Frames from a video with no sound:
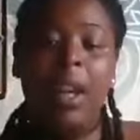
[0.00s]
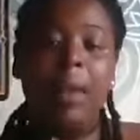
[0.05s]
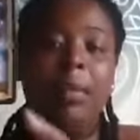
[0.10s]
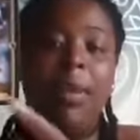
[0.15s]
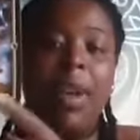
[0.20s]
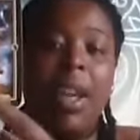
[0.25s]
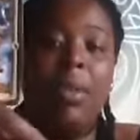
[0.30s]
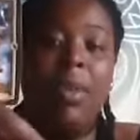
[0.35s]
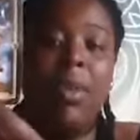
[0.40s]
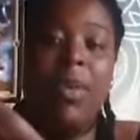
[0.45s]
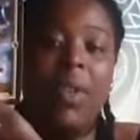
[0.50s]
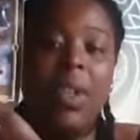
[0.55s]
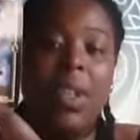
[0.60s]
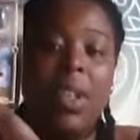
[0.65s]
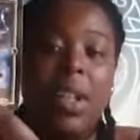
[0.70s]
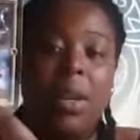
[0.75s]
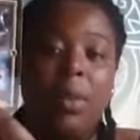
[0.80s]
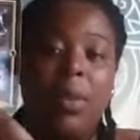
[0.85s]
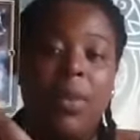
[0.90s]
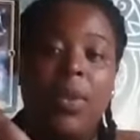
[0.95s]
And maybe for
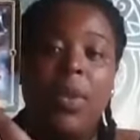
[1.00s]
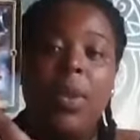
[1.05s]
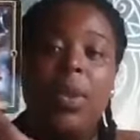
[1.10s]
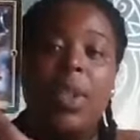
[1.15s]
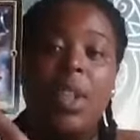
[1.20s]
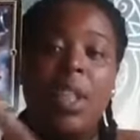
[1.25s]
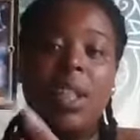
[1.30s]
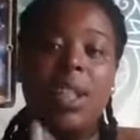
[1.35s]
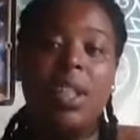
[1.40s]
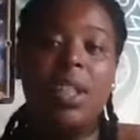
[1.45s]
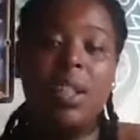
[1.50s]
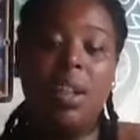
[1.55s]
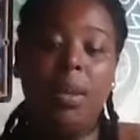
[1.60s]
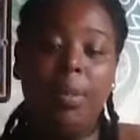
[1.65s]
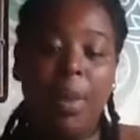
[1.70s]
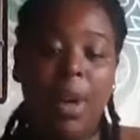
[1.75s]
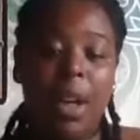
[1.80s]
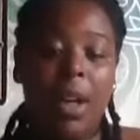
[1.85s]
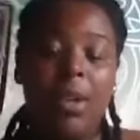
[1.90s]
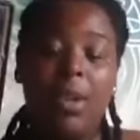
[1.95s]
some of you, this is
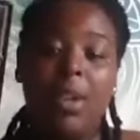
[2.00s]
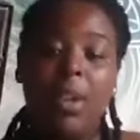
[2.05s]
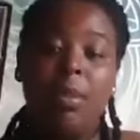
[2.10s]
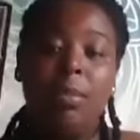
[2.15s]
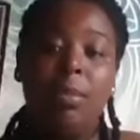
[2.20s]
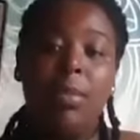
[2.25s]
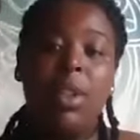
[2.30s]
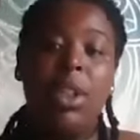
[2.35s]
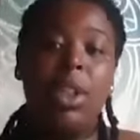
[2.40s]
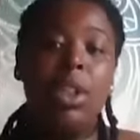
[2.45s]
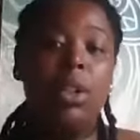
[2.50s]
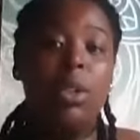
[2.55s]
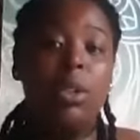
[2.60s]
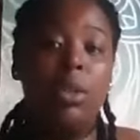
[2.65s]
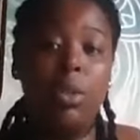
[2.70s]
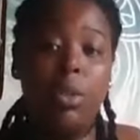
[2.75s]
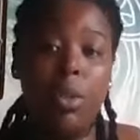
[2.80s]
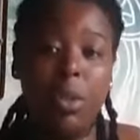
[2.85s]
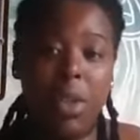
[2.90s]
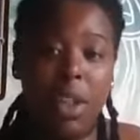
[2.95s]
about somebody
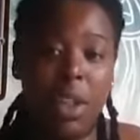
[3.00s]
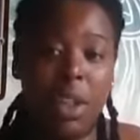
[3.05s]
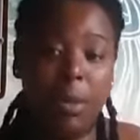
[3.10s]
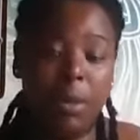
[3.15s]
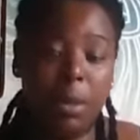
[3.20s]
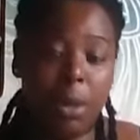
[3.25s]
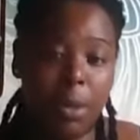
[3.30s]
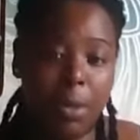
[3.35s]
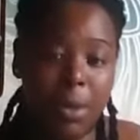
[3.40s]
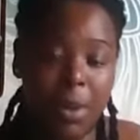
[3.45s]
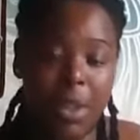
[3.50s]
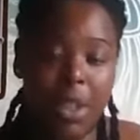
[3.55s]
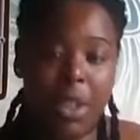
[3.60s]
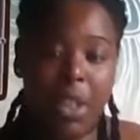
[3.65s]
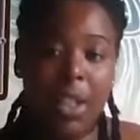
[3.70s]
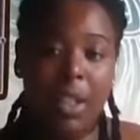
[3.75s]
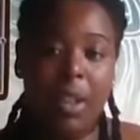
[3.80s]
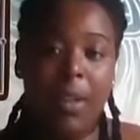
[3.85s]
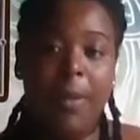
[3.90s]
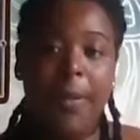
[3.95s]
losing a property,